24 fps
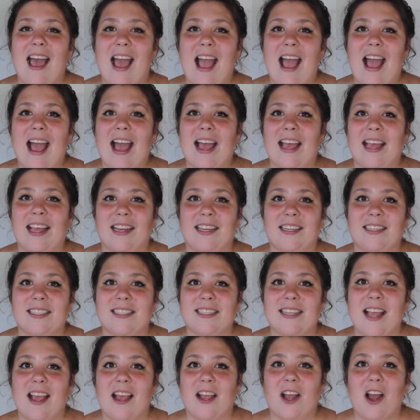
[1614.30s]

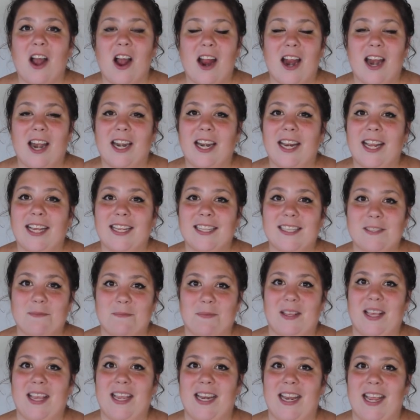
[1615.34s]
and a card
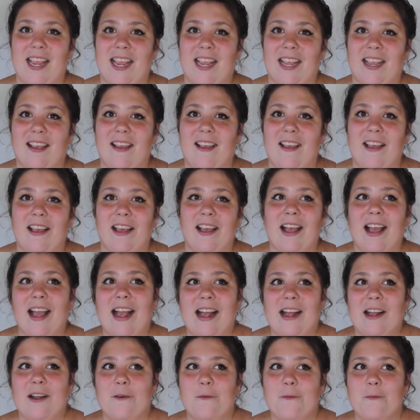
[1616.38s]
explaining
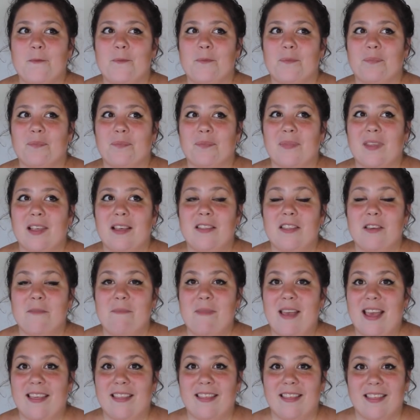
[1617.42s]
the
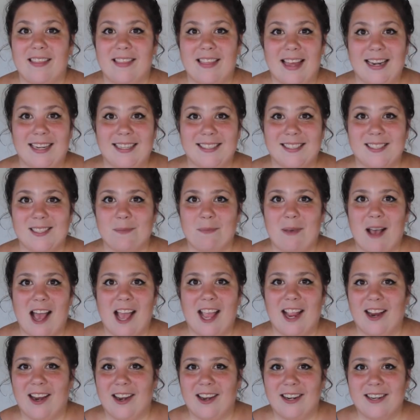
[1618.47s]
myth that
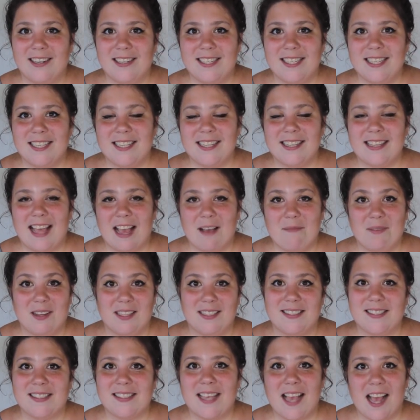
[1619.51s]
inspired that
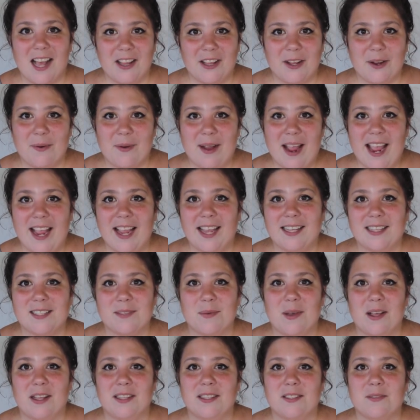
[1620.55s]
month's colorway,
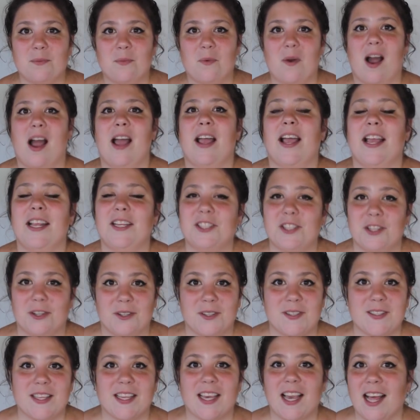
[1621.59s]
as well as why I
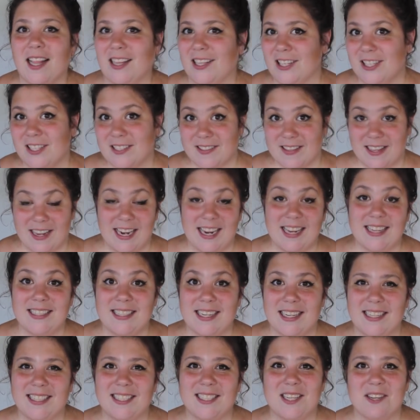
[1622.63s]
chose the colors that I
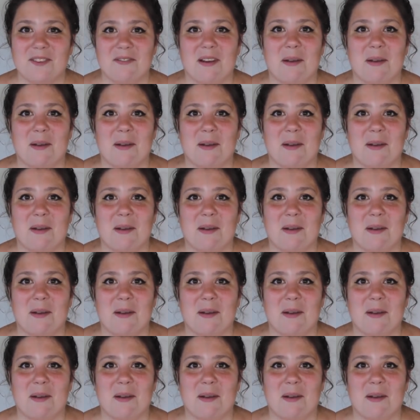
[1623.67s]
did to